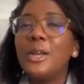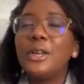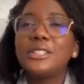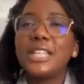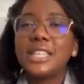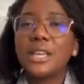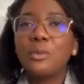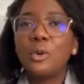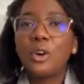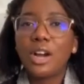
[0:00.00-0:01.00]
So that's like
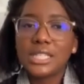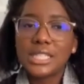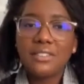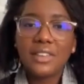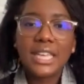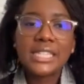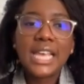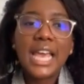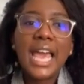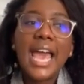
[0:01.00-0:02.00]
more cost savings.
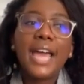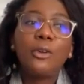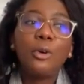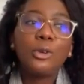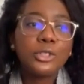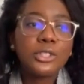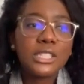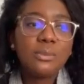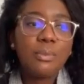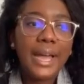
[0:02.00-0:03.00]
And also
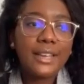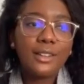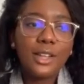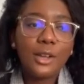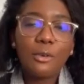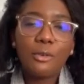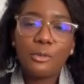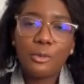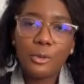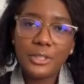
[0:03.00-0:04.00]
just buying a lot of
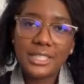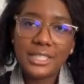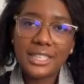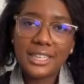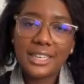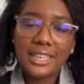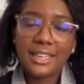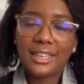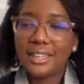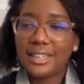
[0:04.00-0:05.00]
food.
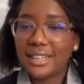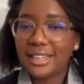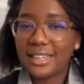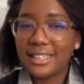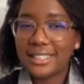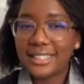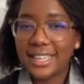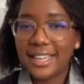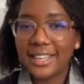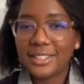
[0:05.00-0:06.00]

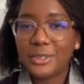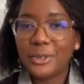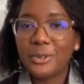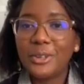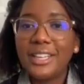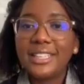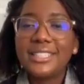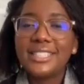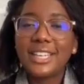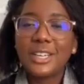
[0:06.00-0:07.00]
Yeah, you know,
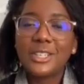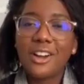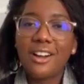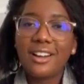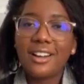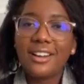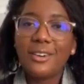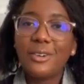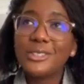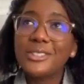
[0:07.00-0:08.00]
TikTok.
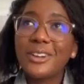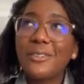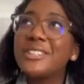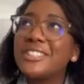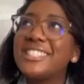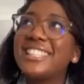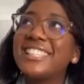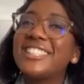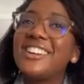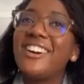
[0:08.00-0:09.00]
Also, I went on
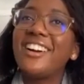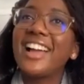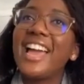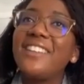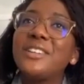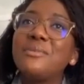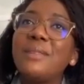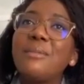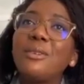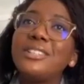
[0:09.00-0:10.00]
TikTok. I haven't
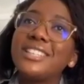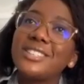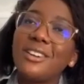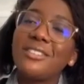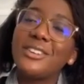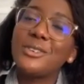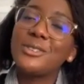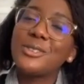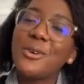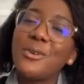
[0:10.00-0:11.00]
made my own TikTok
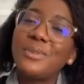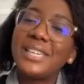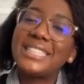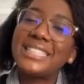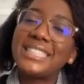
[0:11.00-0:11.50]
videos though, but